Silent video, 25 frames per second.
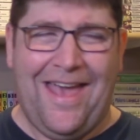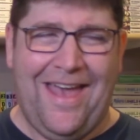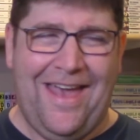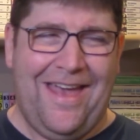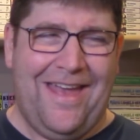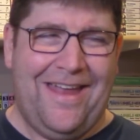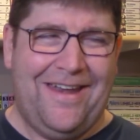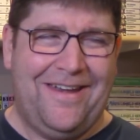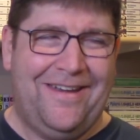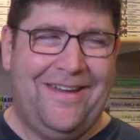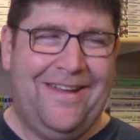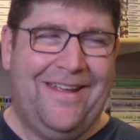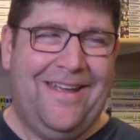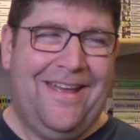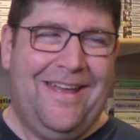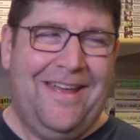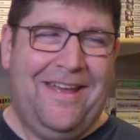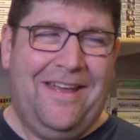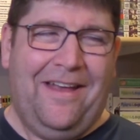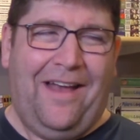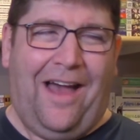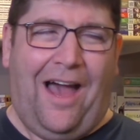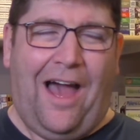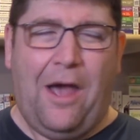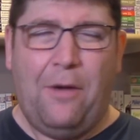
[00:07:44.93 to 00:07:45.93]
And
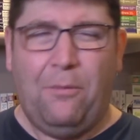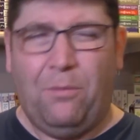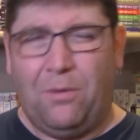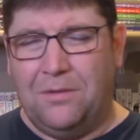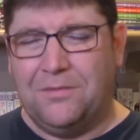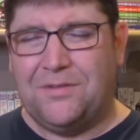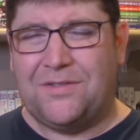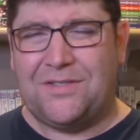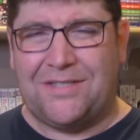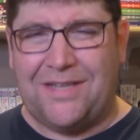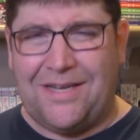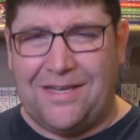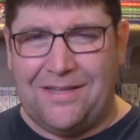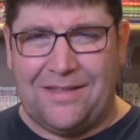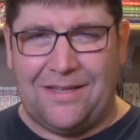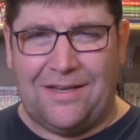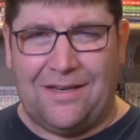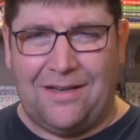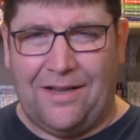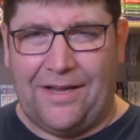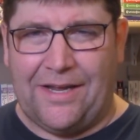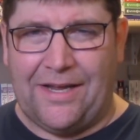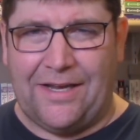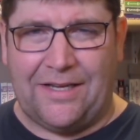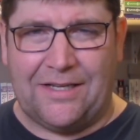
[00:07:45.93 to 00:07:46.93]
I won't say
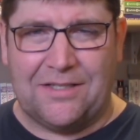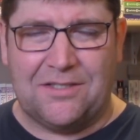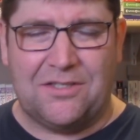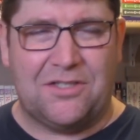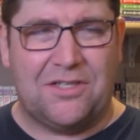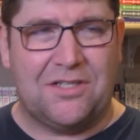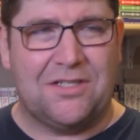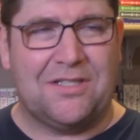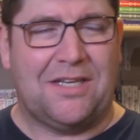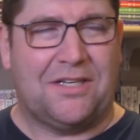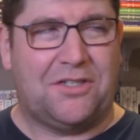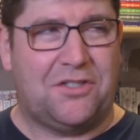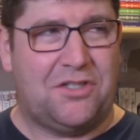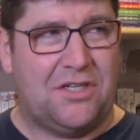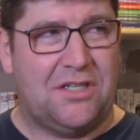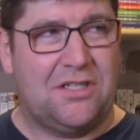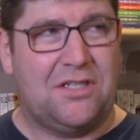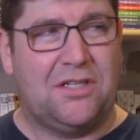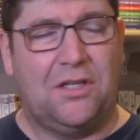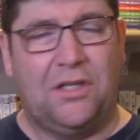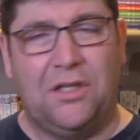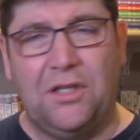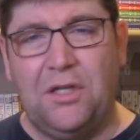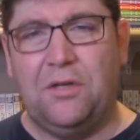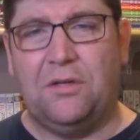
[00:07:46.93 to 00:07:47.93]
that, like, it's just that
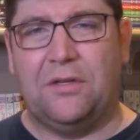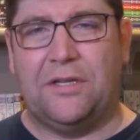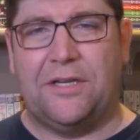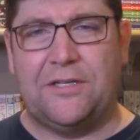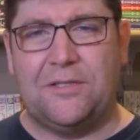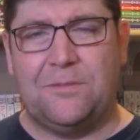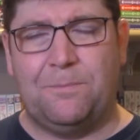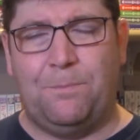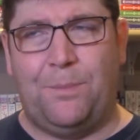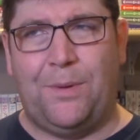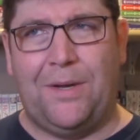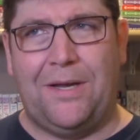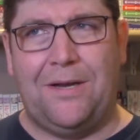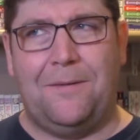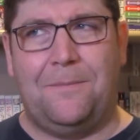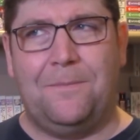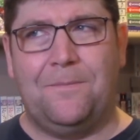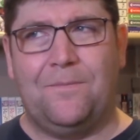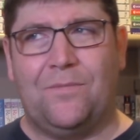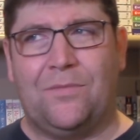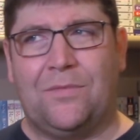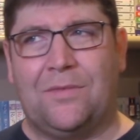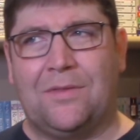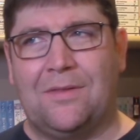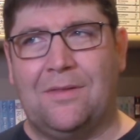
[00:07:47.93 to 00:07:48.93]
she's clueless, but,
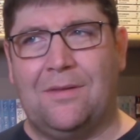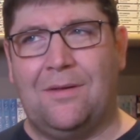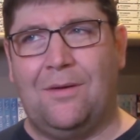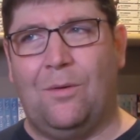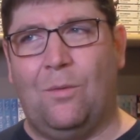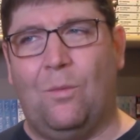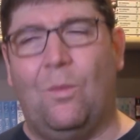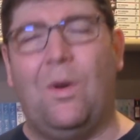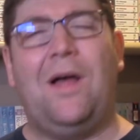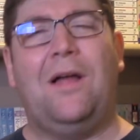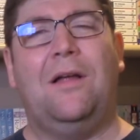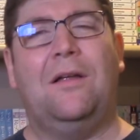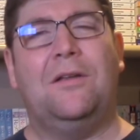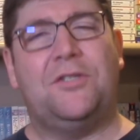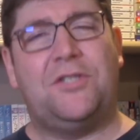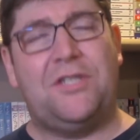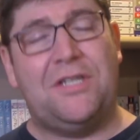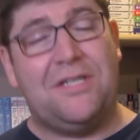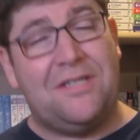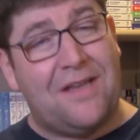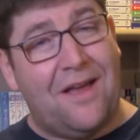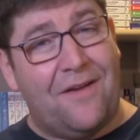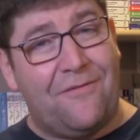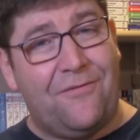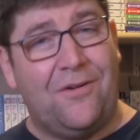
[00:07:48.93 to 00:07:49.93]
well,
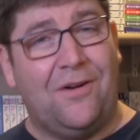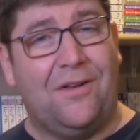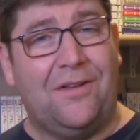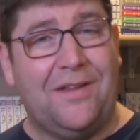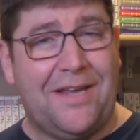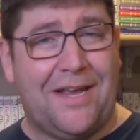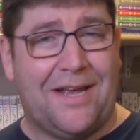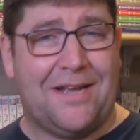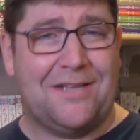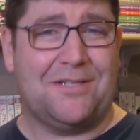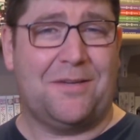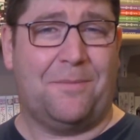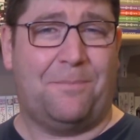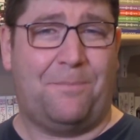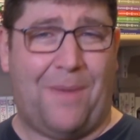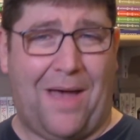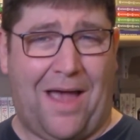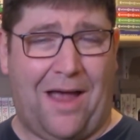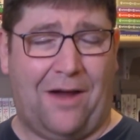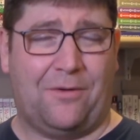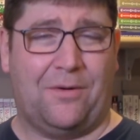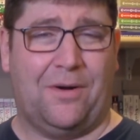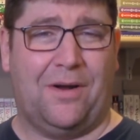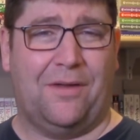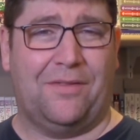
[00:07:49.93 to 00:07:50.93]
she definitely has a
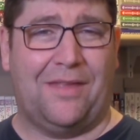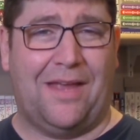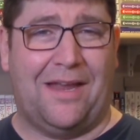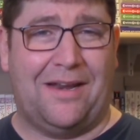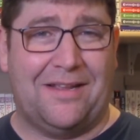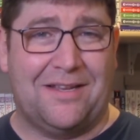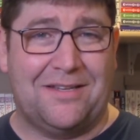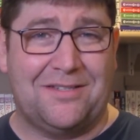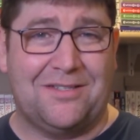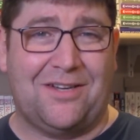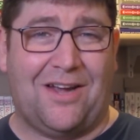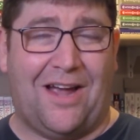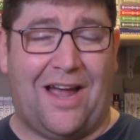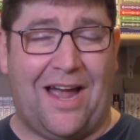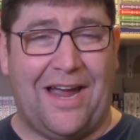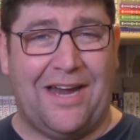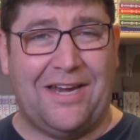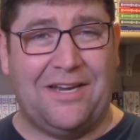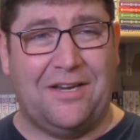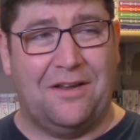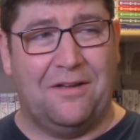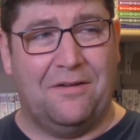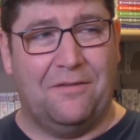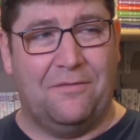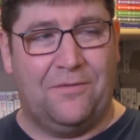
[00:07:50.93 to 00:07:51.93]
background that has
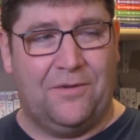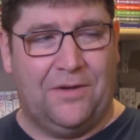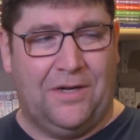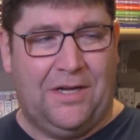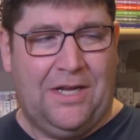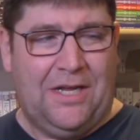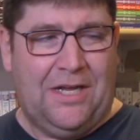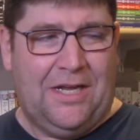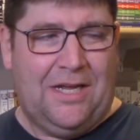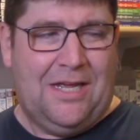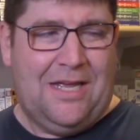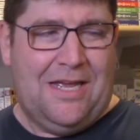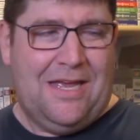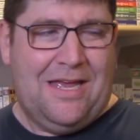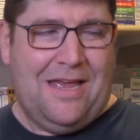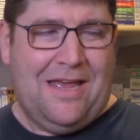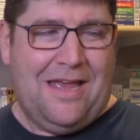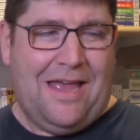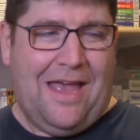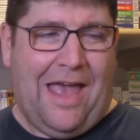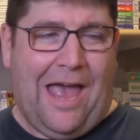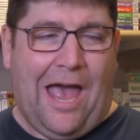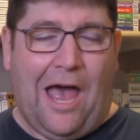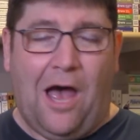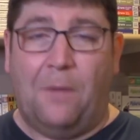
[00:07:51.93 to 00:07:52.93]
kind of
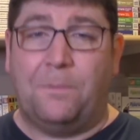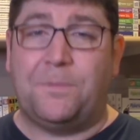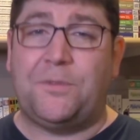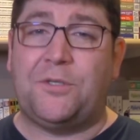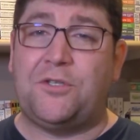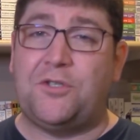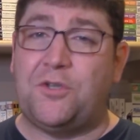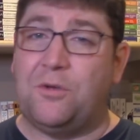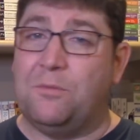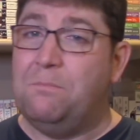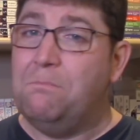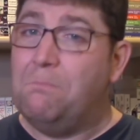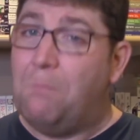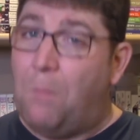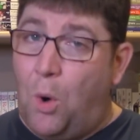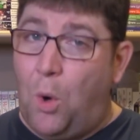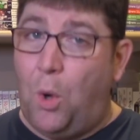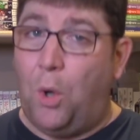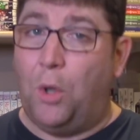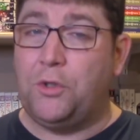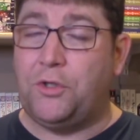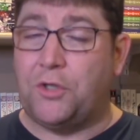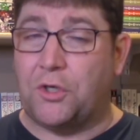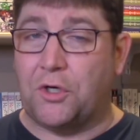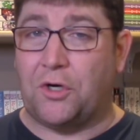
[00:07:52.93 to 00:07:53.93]
helped to
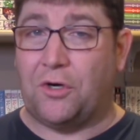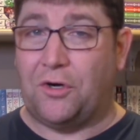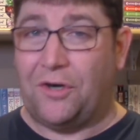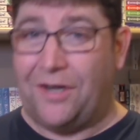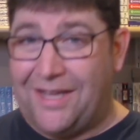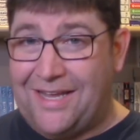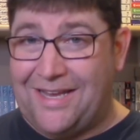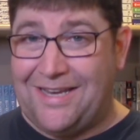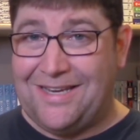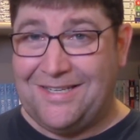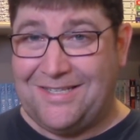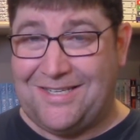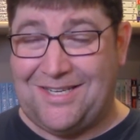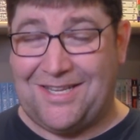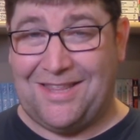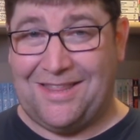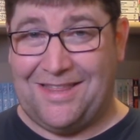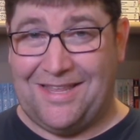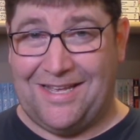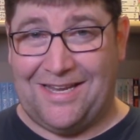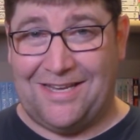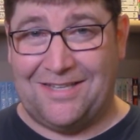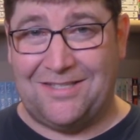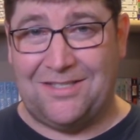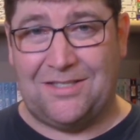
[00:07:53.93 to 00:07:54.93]
mold her into
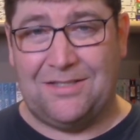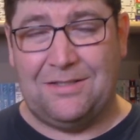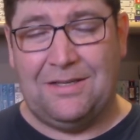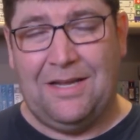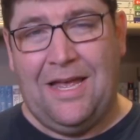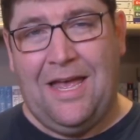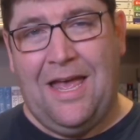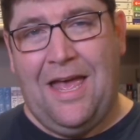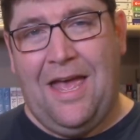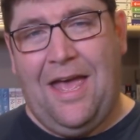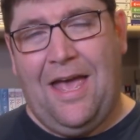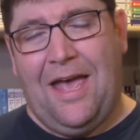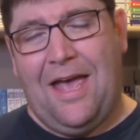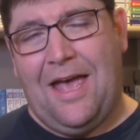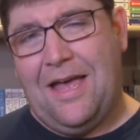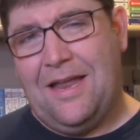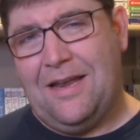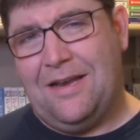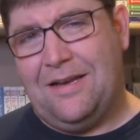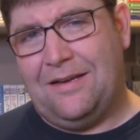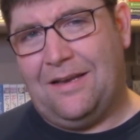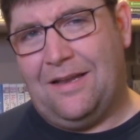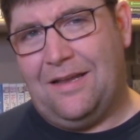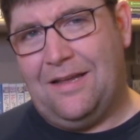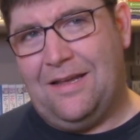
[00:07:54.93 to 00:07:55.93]
this.
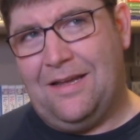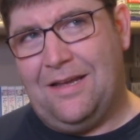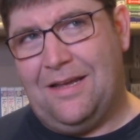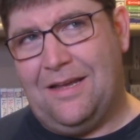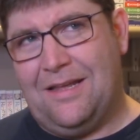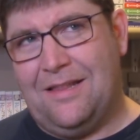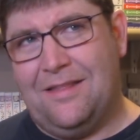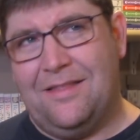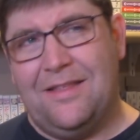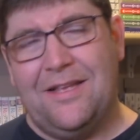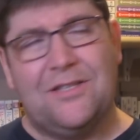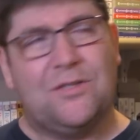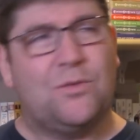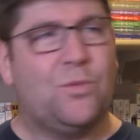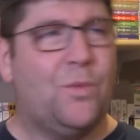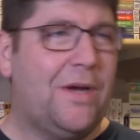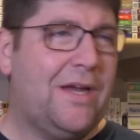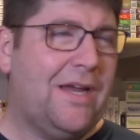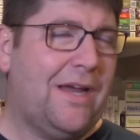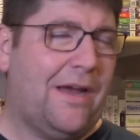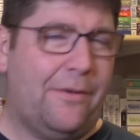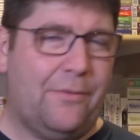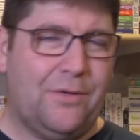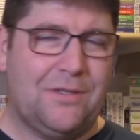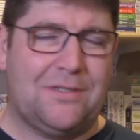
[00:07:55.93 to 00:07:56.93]
And in this
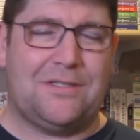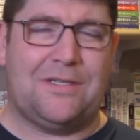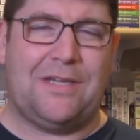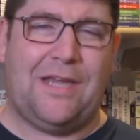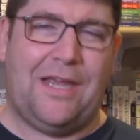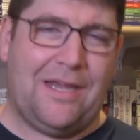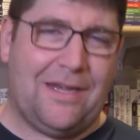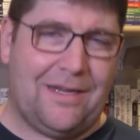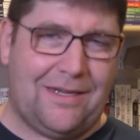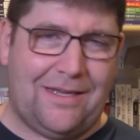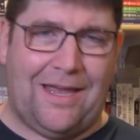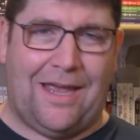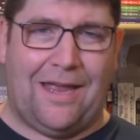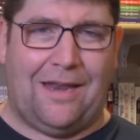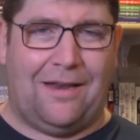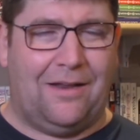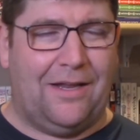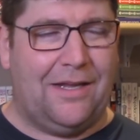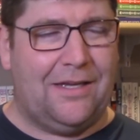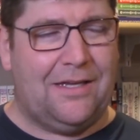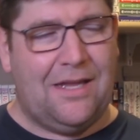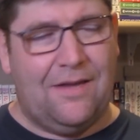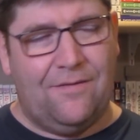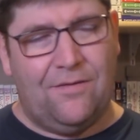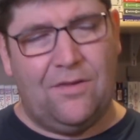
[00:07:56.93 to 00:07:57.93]
way, I would say, again,
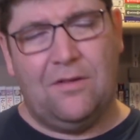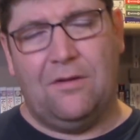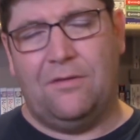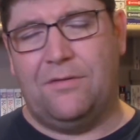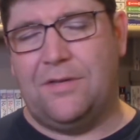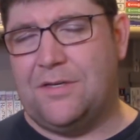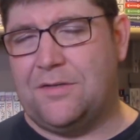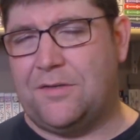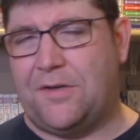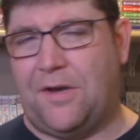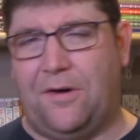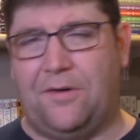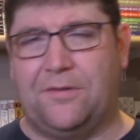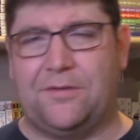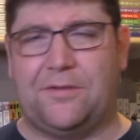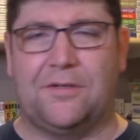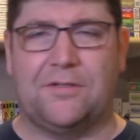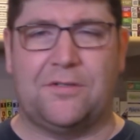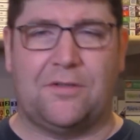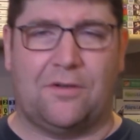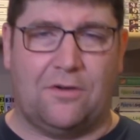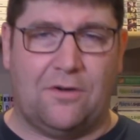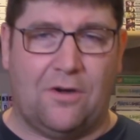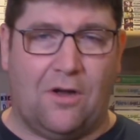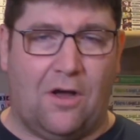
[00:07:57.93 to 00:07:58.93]
like, even though these
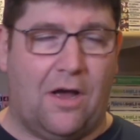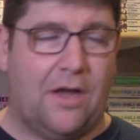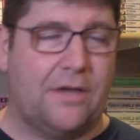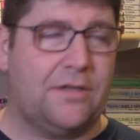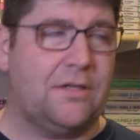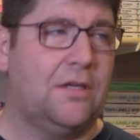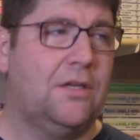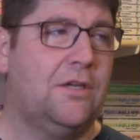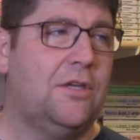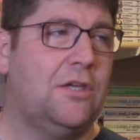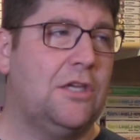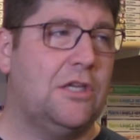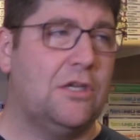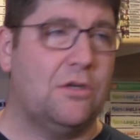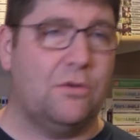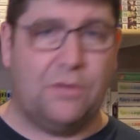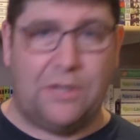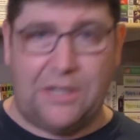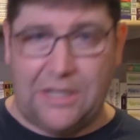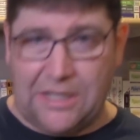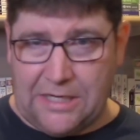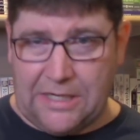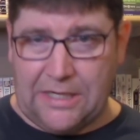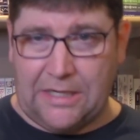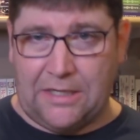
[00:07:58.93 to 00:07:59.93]
characters are not
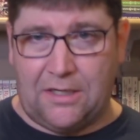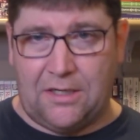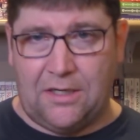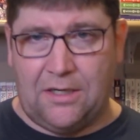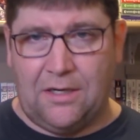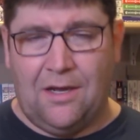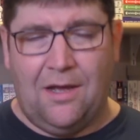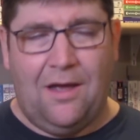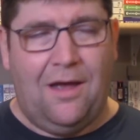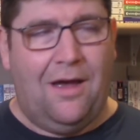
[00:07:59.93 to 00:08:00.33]
unique,